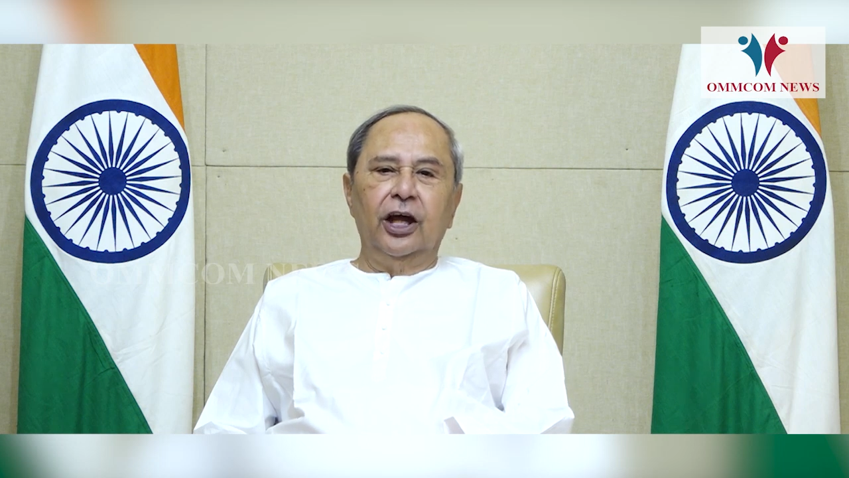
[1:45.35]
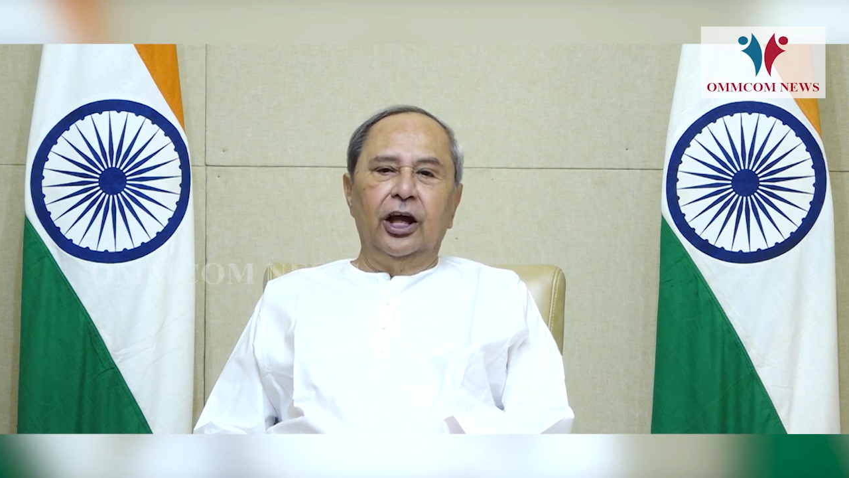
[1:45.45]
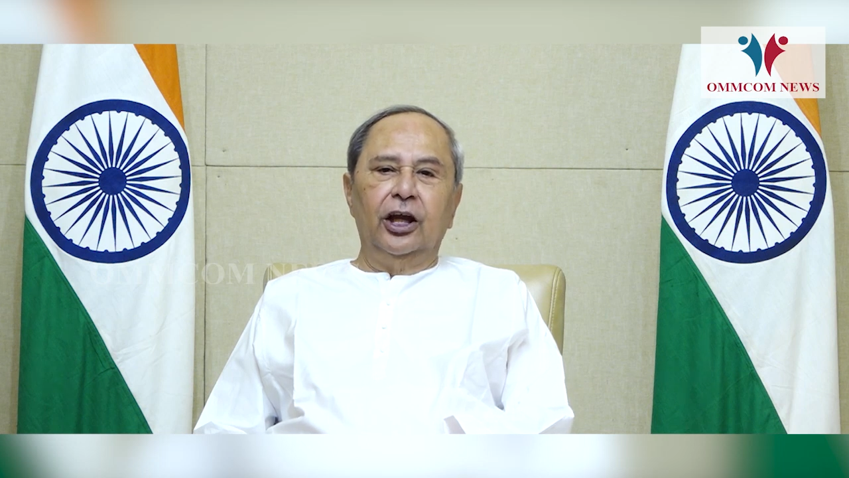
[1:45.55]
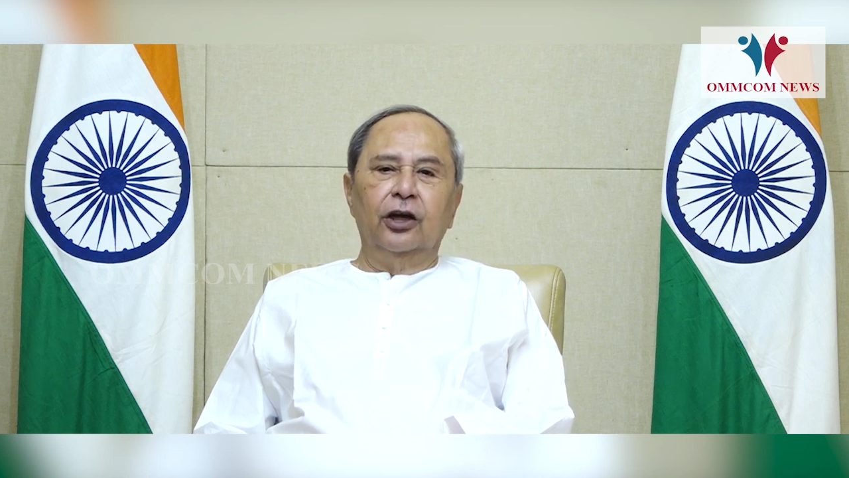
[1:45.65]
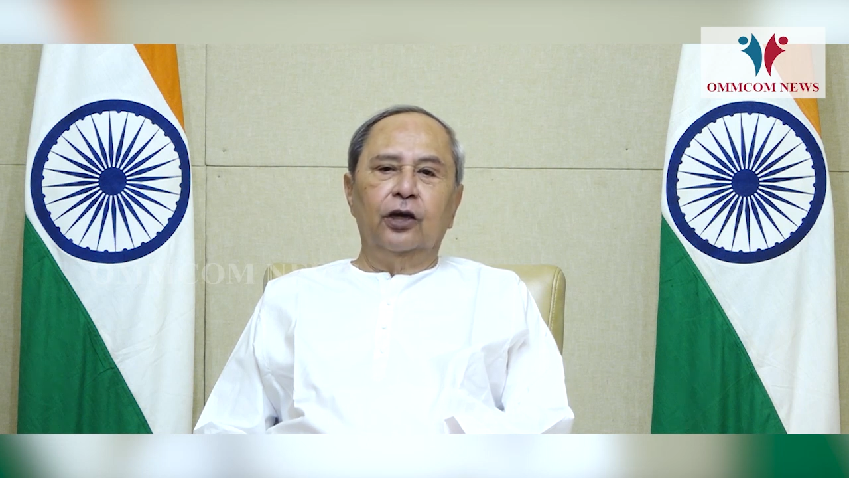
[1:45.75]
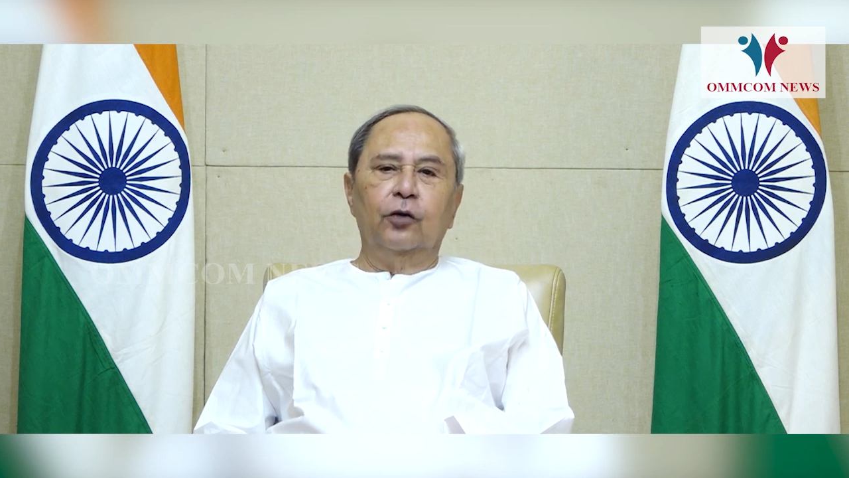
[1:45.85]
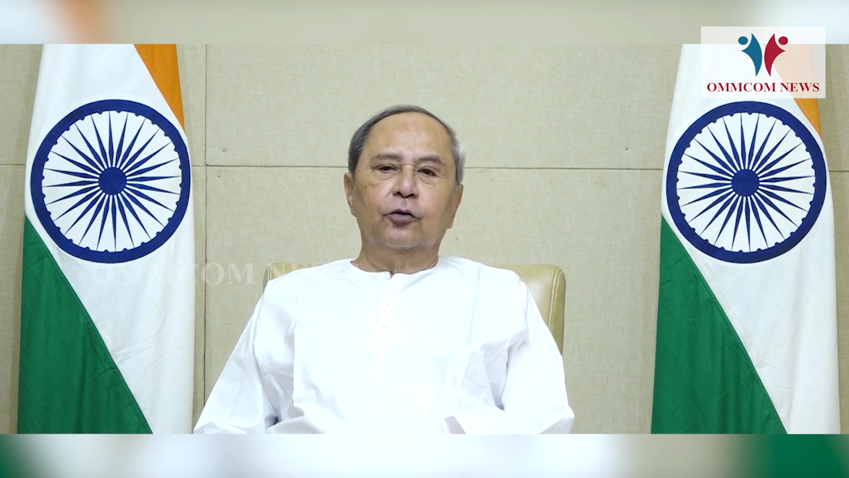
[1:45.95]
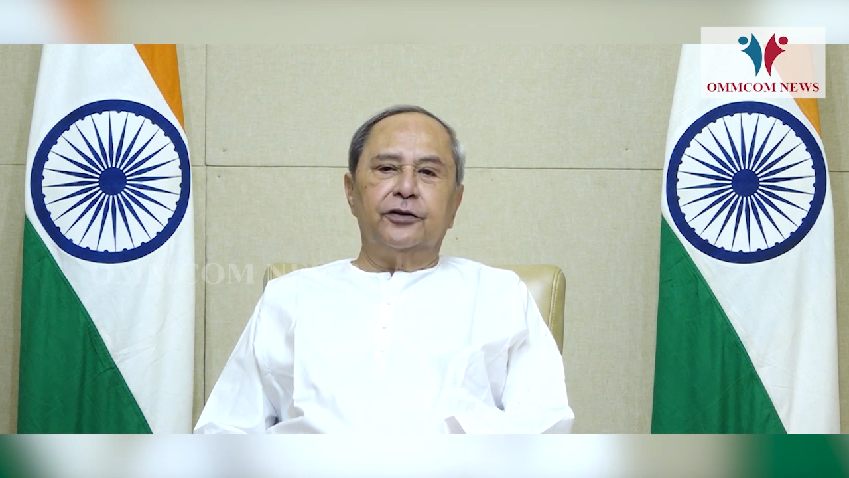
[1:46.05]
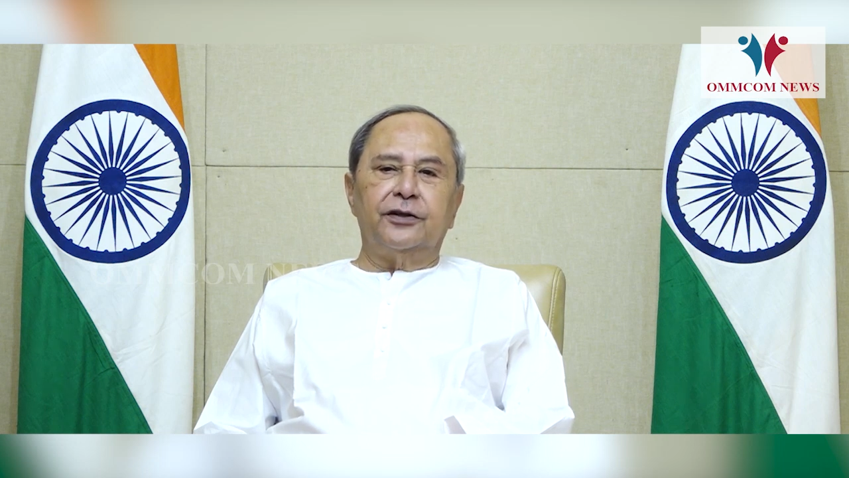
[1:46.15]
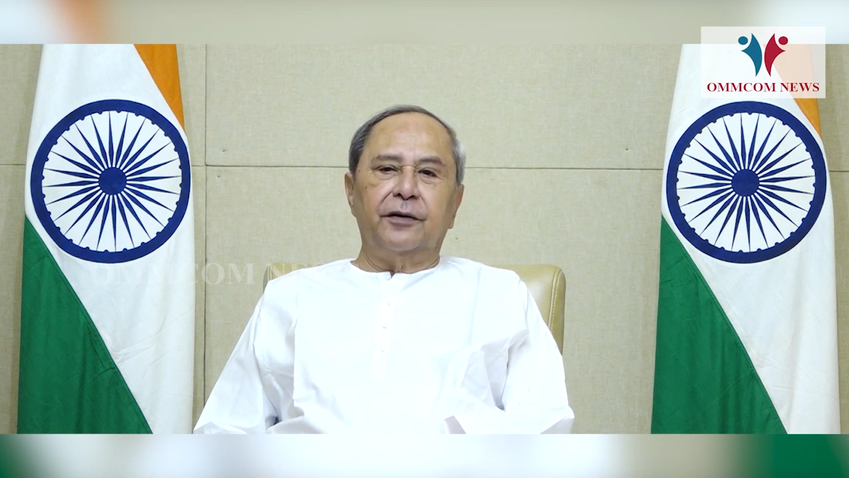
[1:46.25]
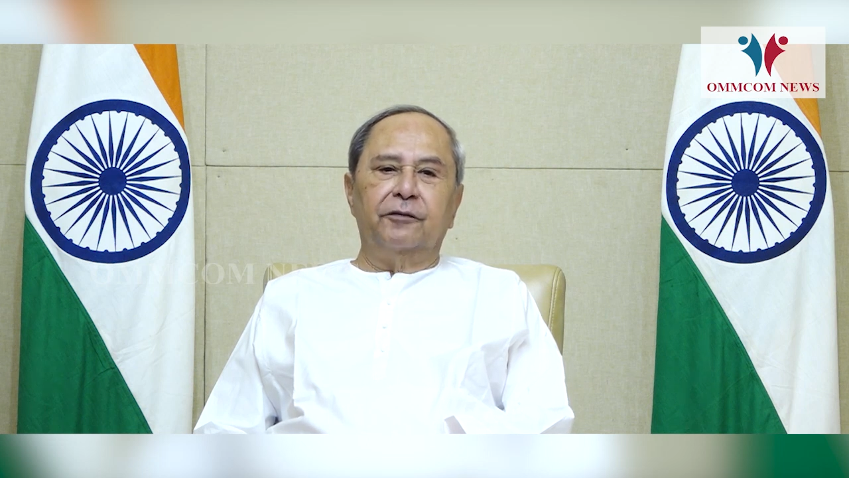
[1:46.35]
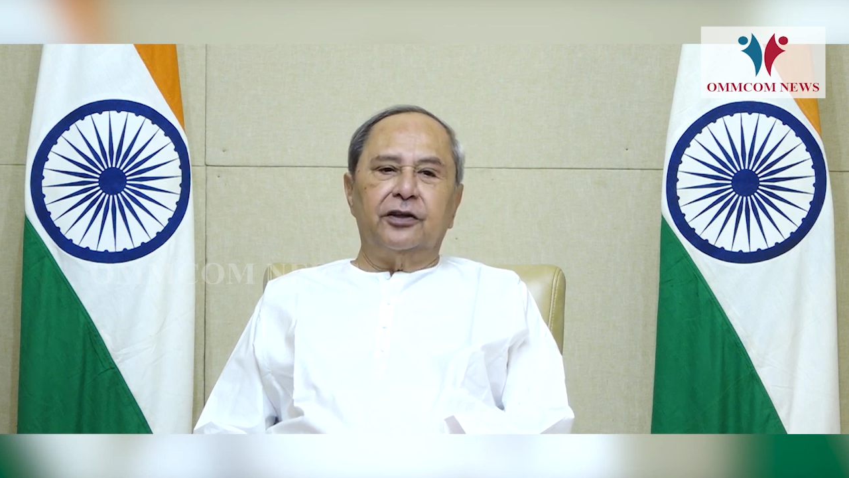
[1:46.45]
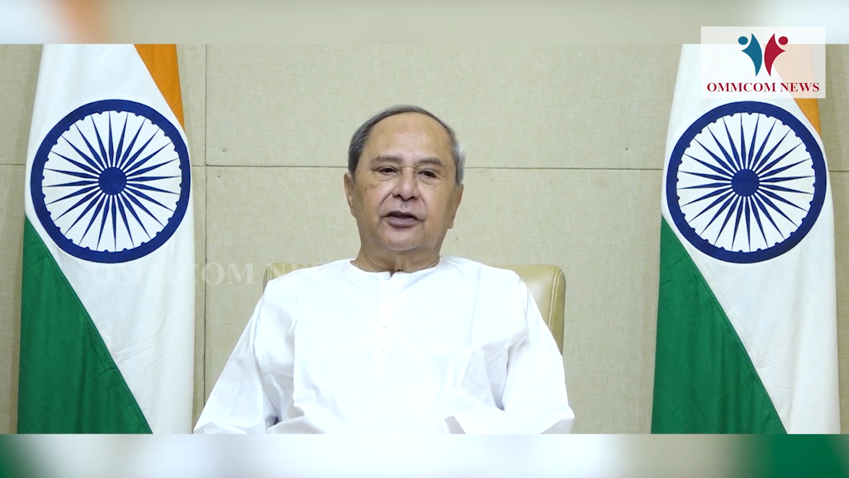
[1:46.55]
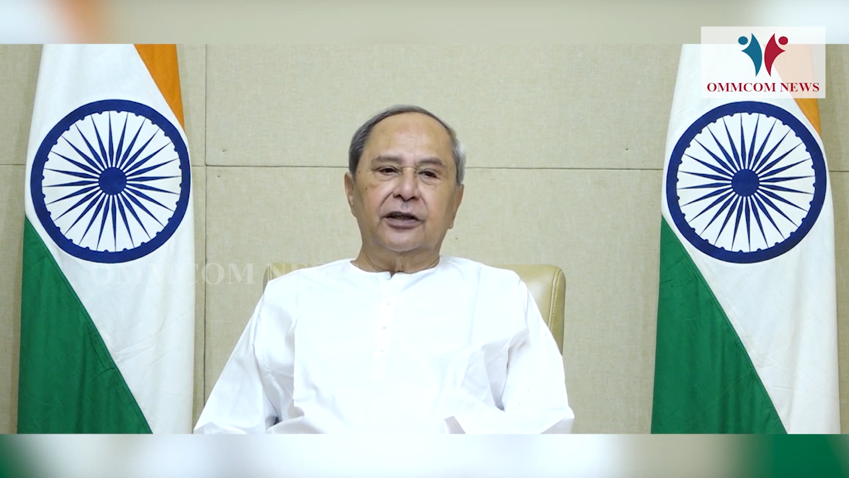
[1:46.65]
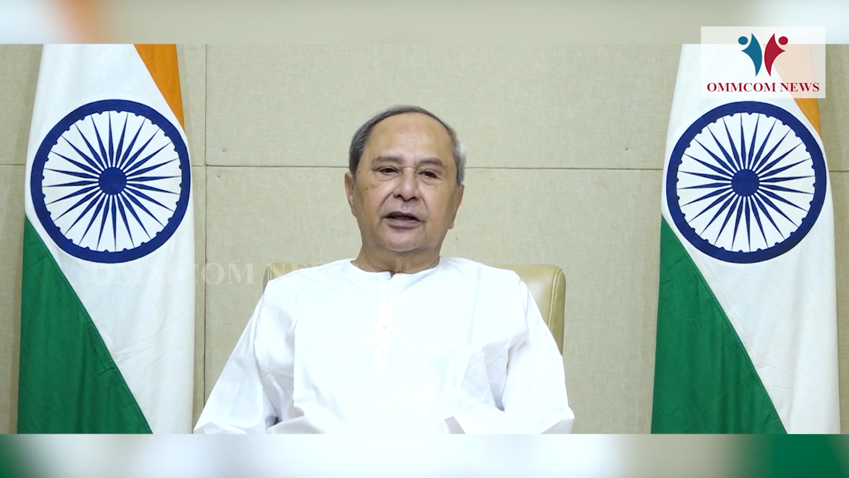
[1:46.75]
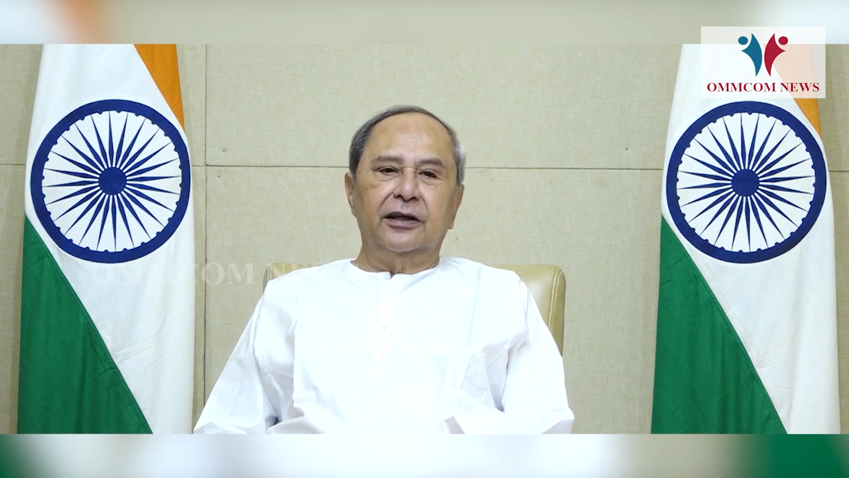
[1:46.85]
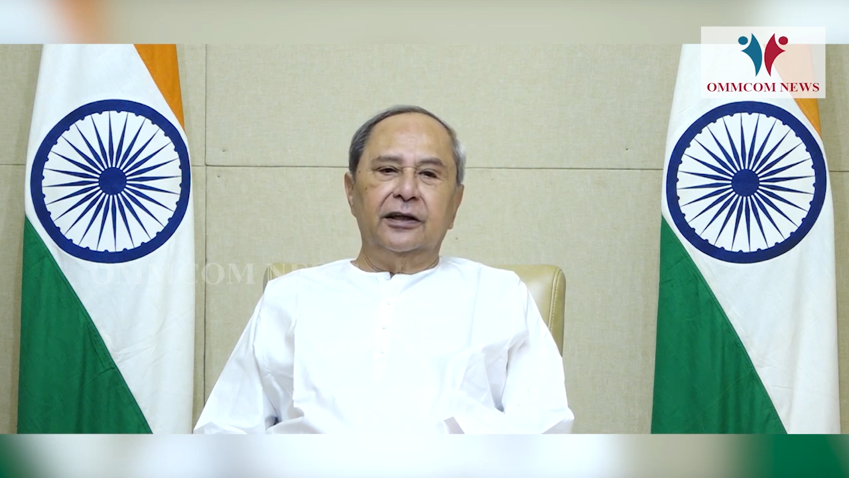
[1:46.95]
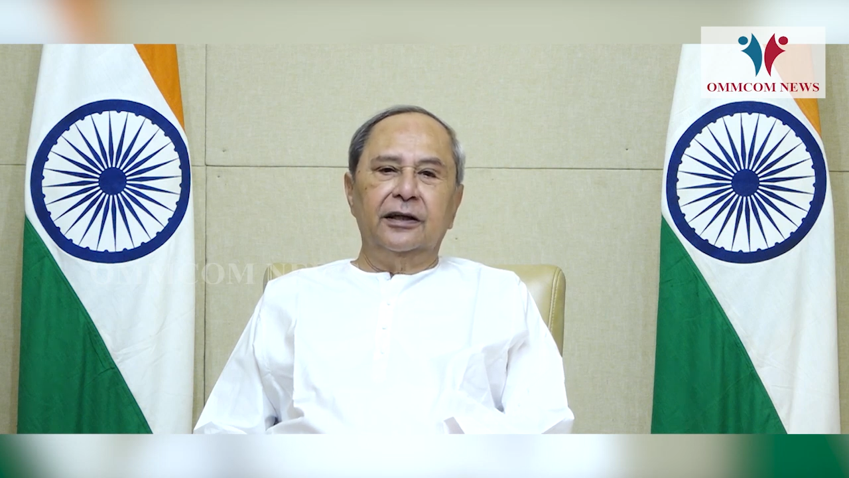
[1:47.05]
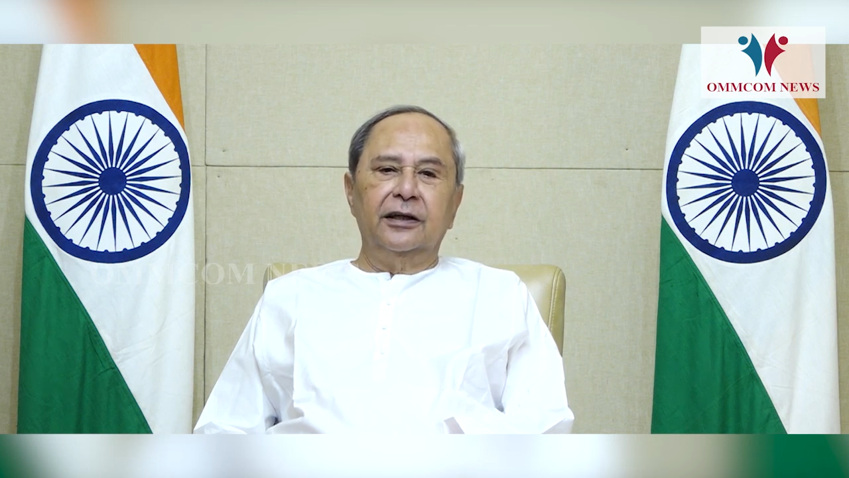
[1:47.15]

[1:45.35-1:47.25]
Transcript: inclusivity,